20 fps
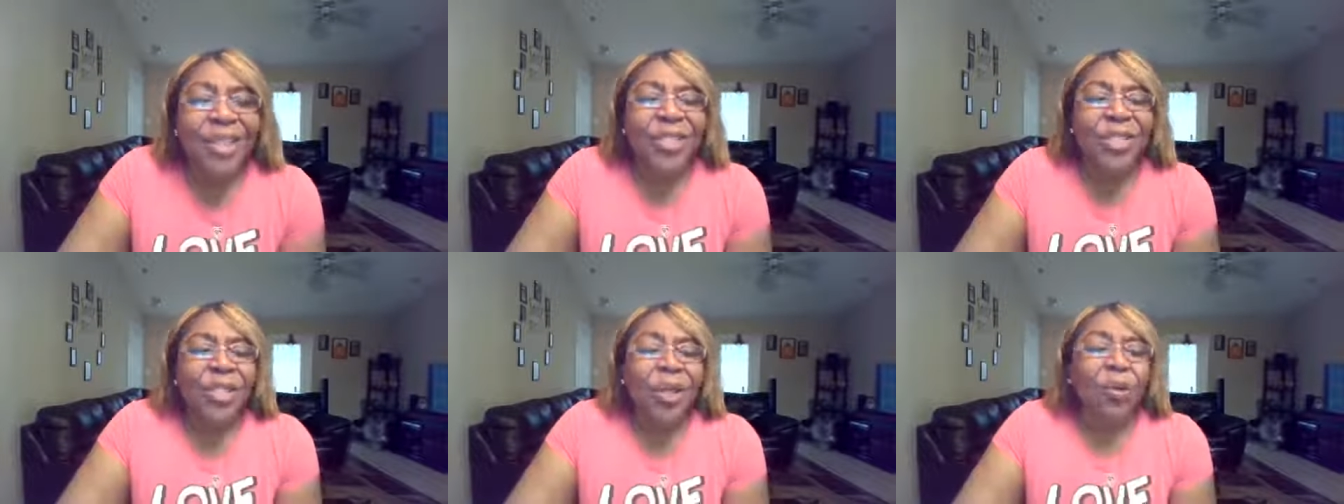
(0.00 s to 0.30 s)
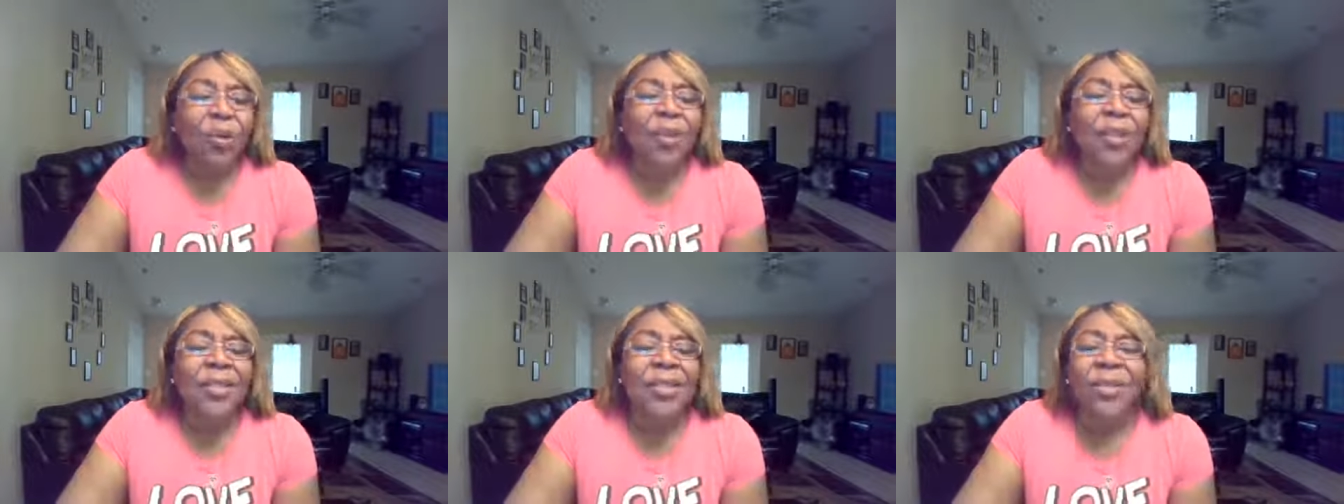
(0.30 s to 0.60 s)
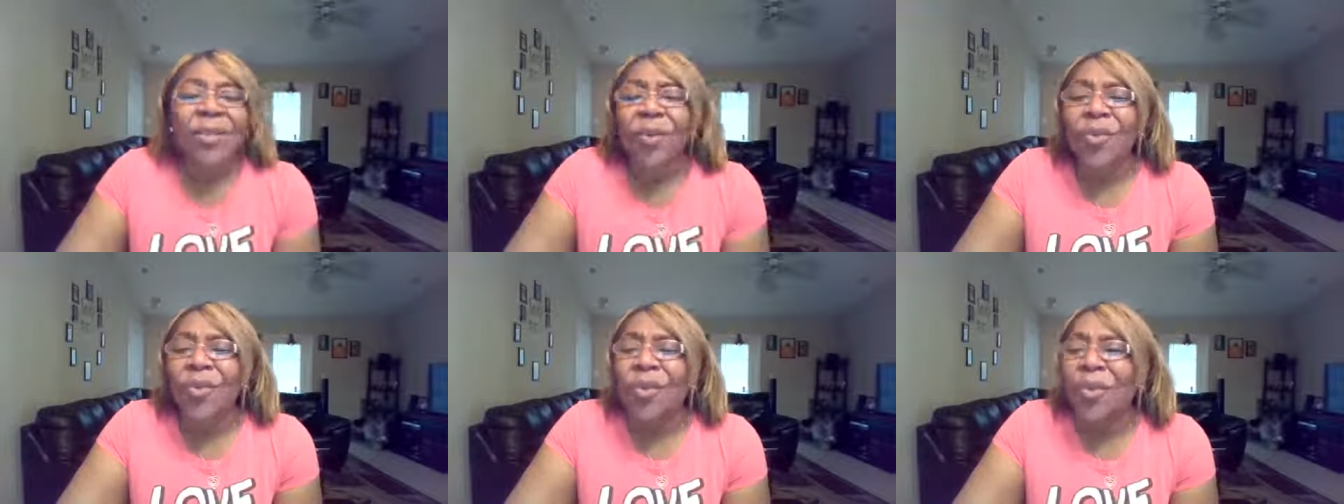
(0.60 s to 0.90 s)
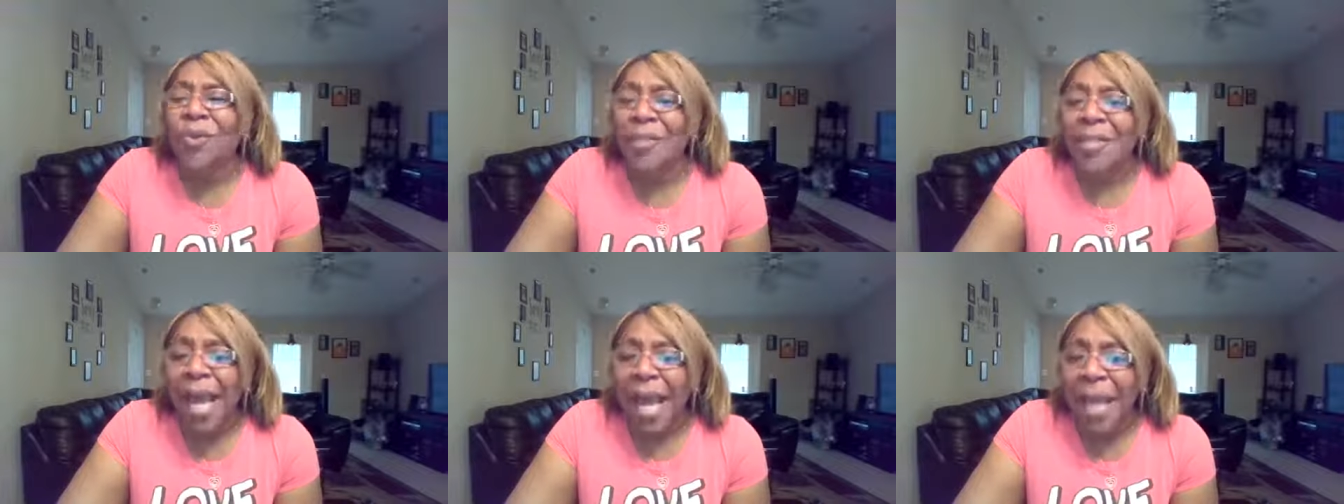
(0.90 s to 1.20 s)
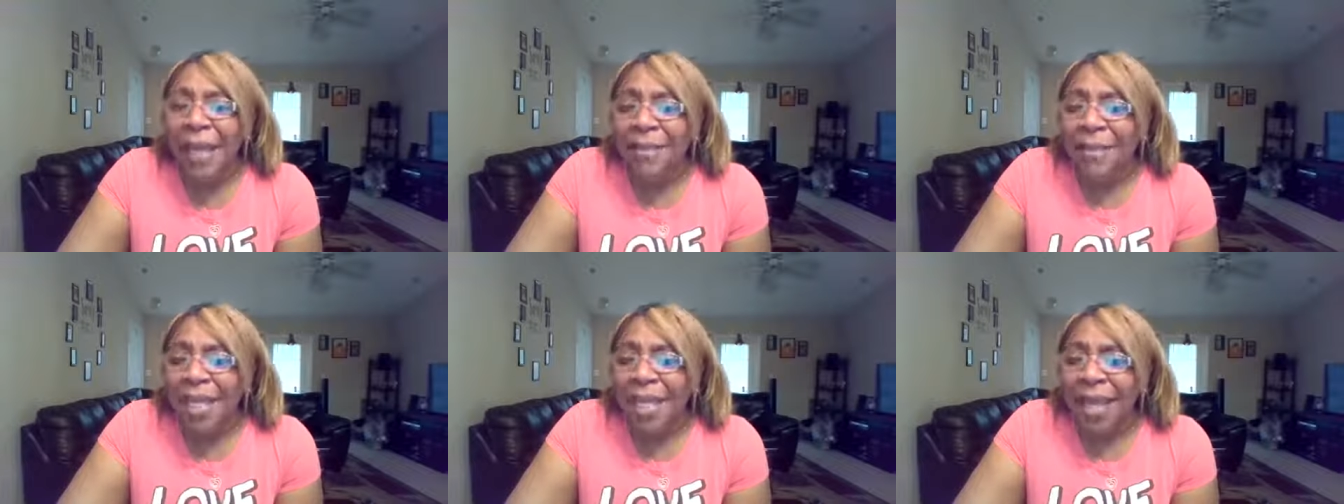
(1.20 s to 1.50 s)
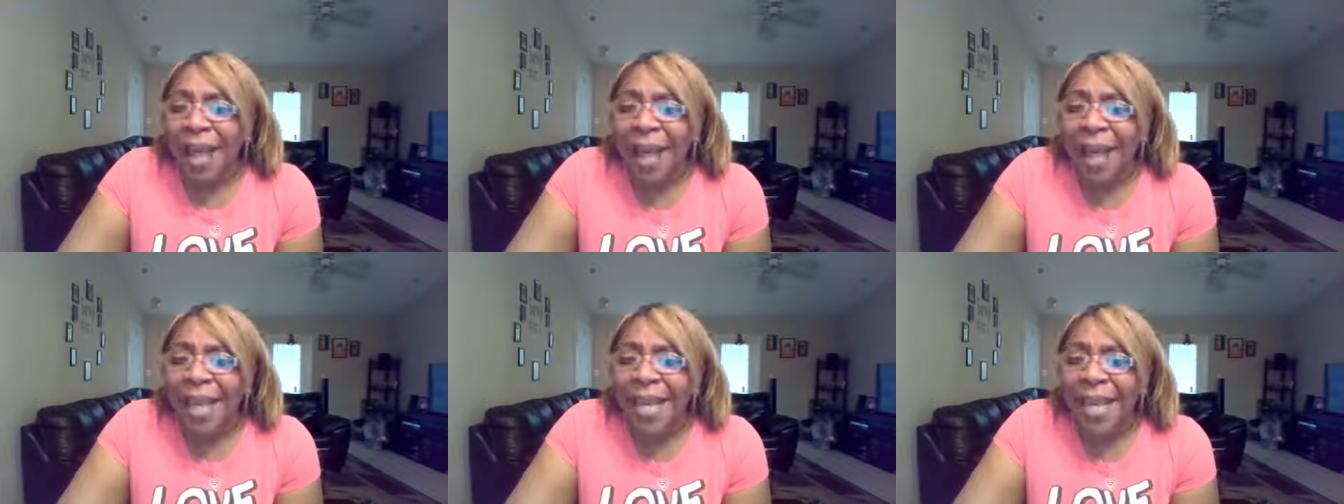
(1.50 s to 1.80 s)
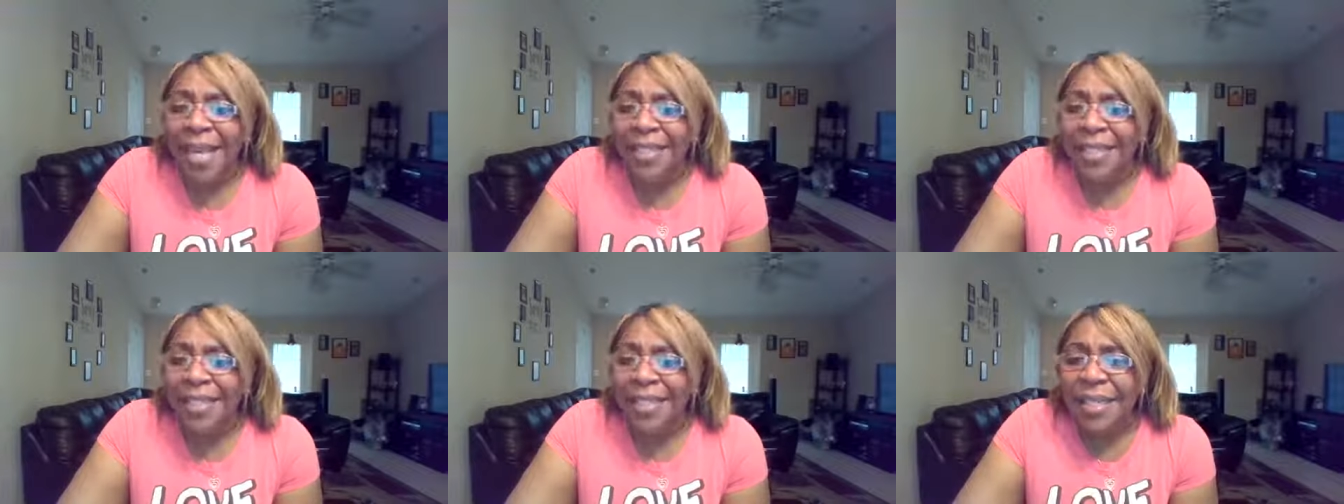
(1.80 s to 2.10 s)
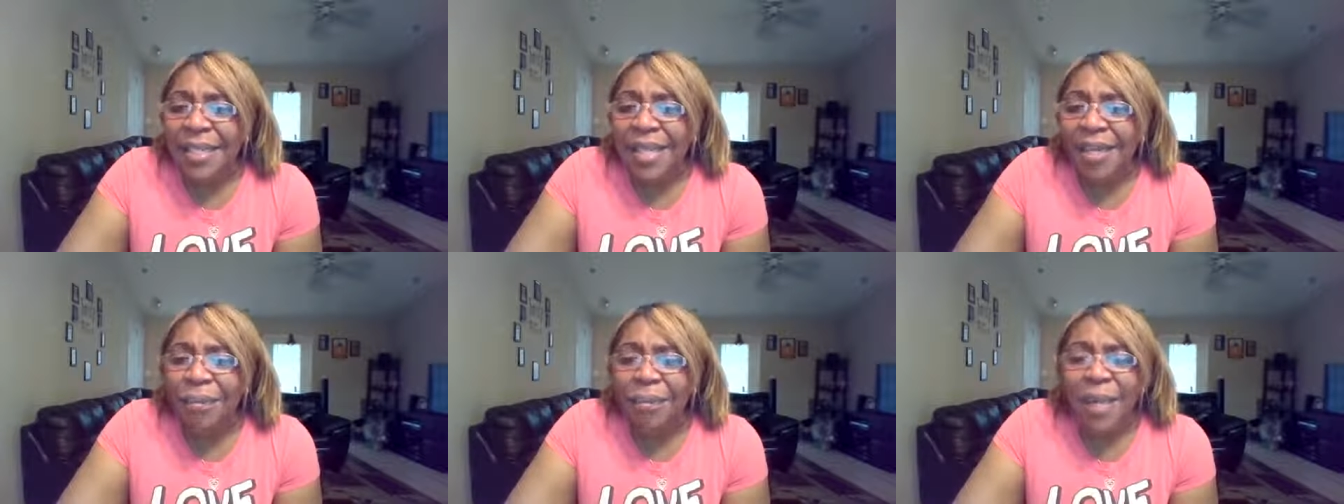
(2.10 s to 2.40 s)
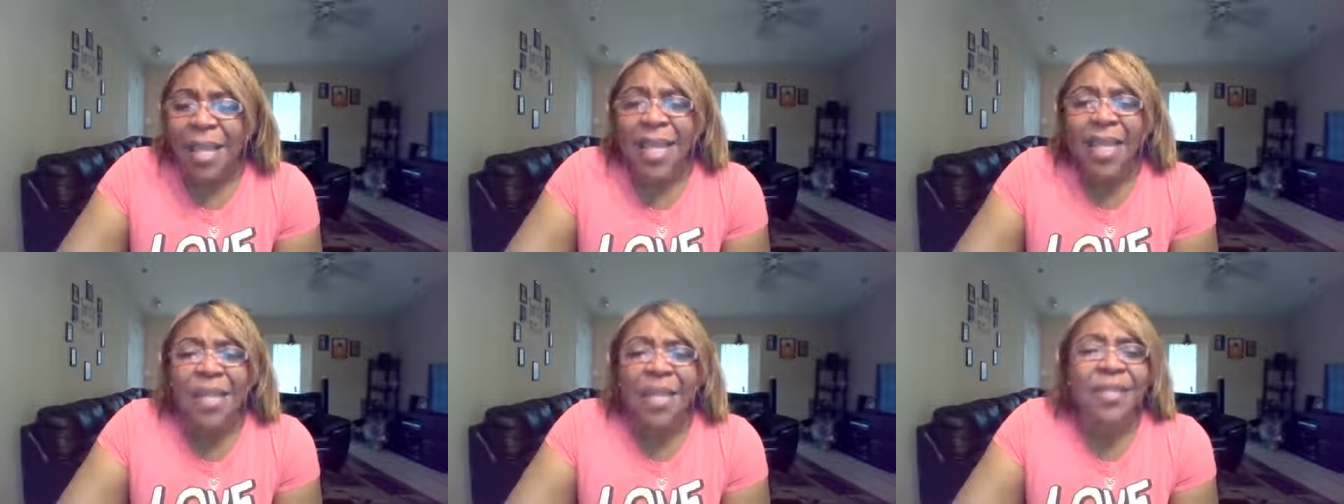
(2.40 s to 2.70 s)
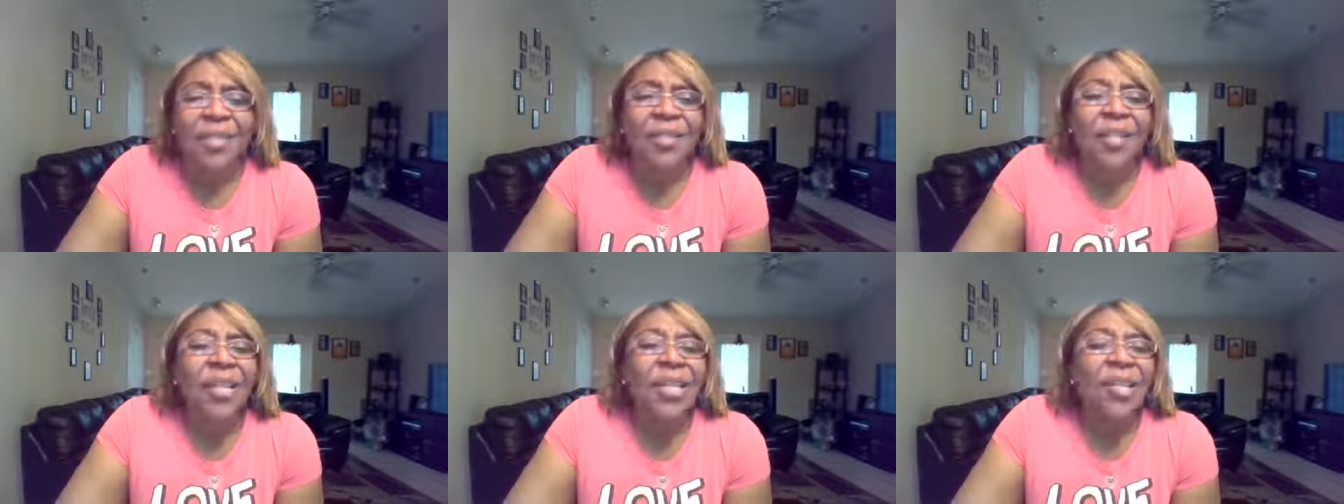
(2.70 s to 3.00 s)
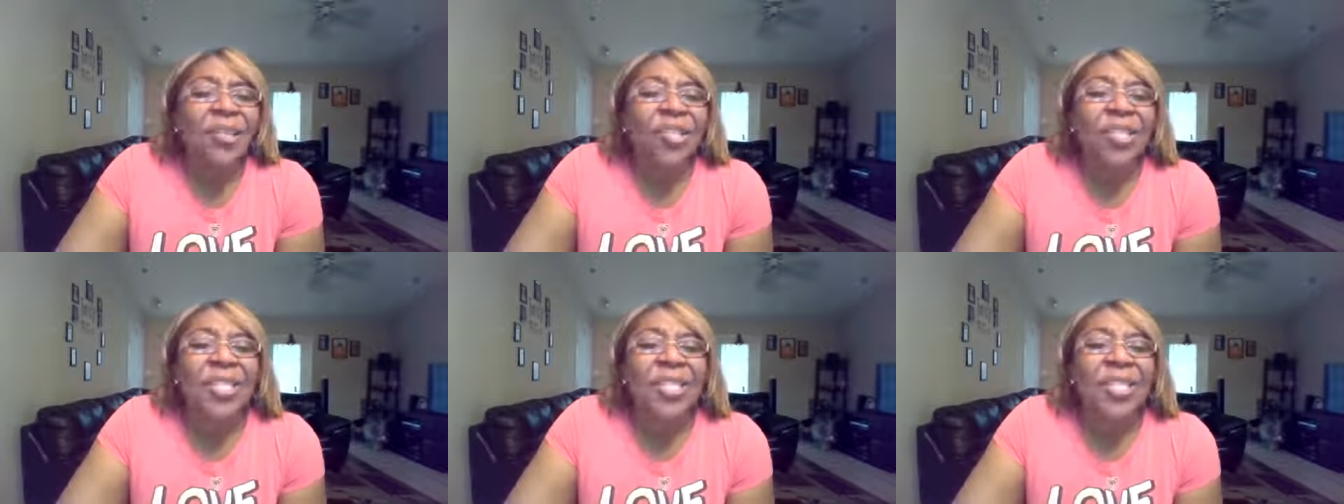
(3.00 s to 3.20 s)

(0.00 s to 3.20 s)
and so you know there are times that god has to come in and